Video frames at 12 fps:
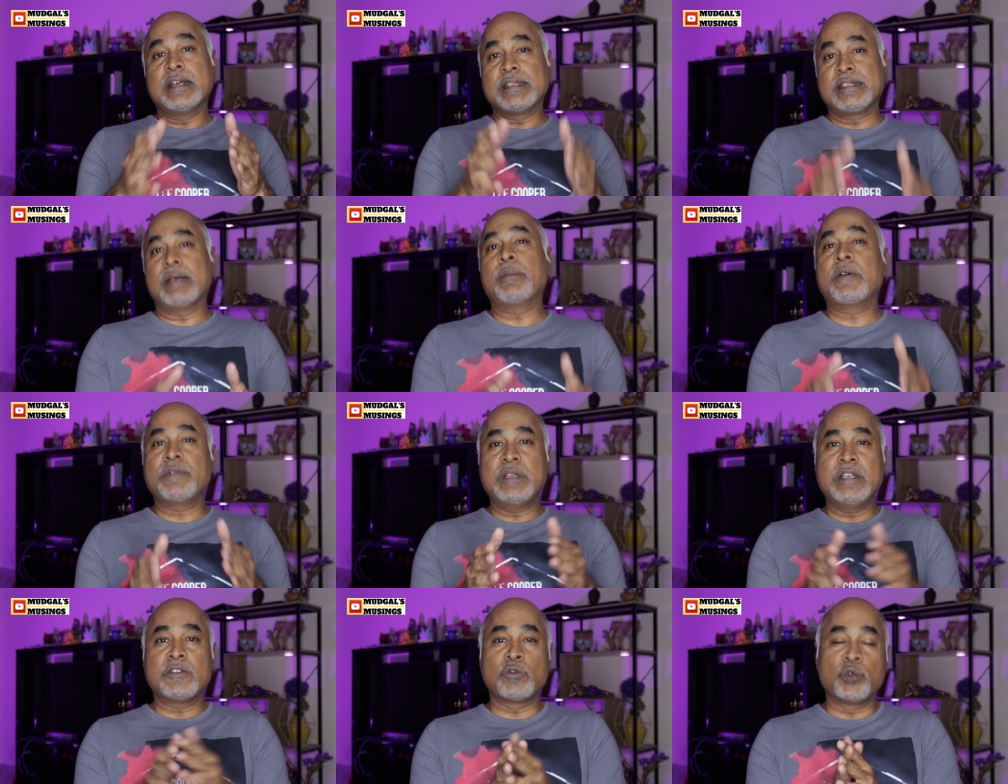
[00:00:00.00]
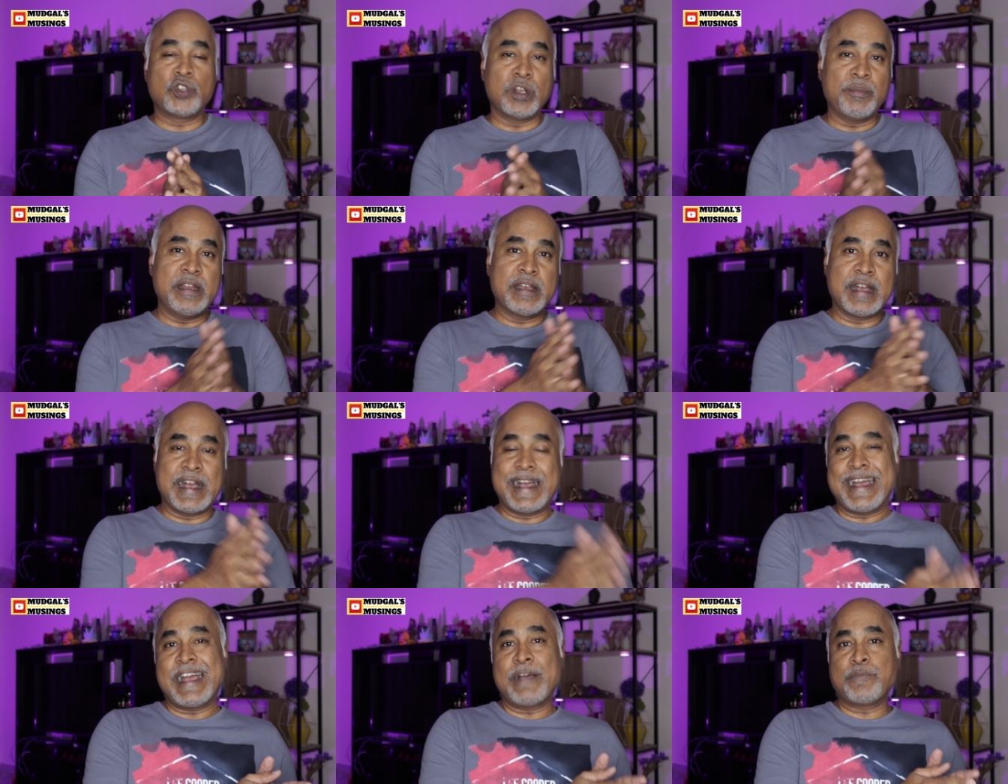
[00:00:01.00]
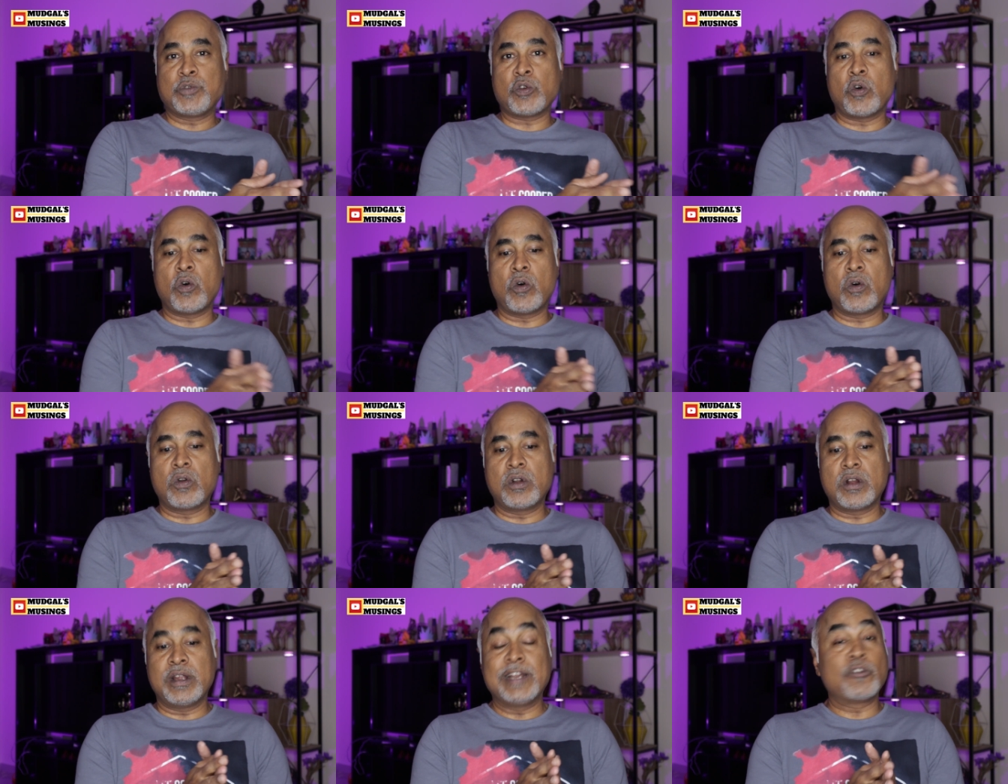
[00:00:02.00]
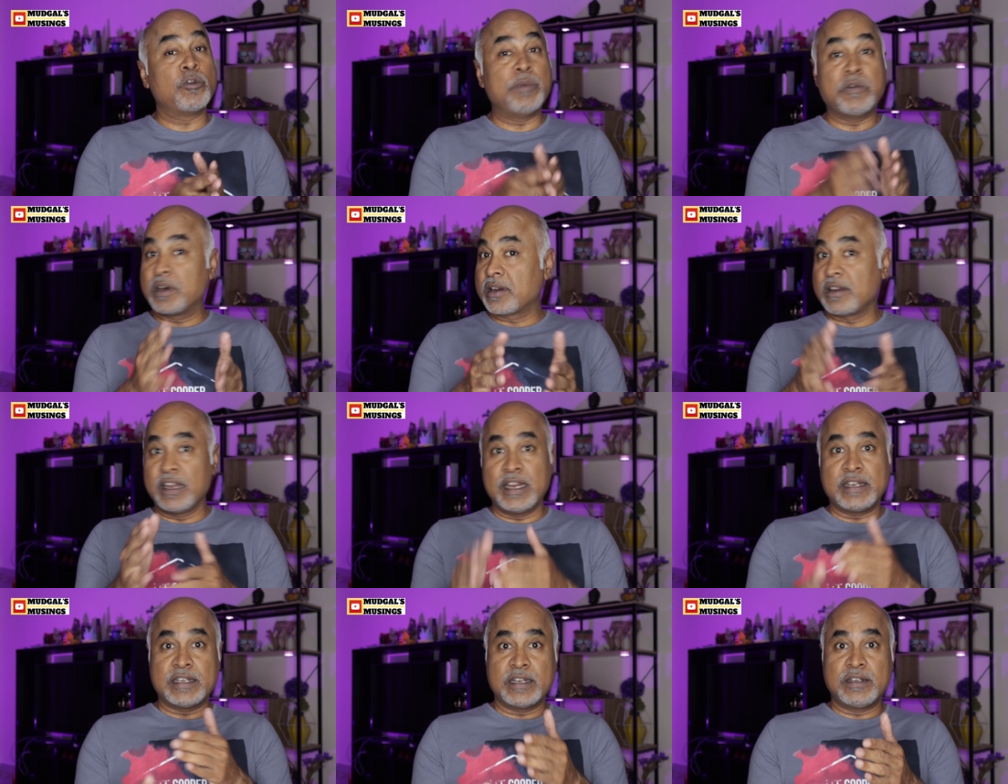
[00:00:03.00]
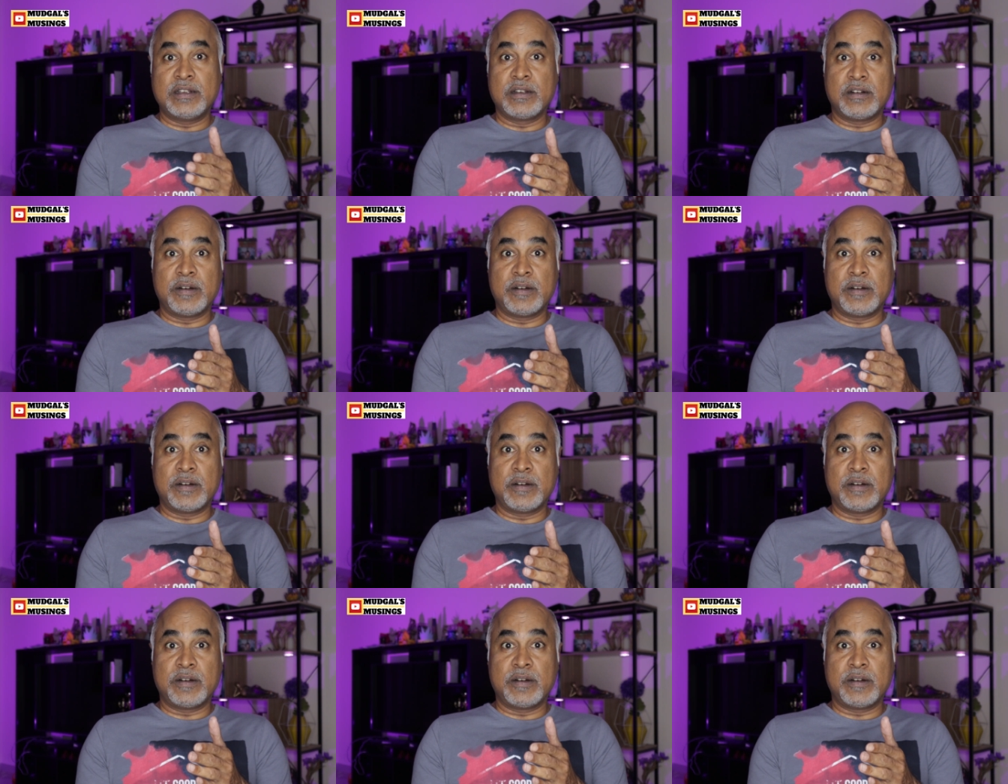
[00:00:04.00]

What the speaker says: some of the social media apps, or it could be work related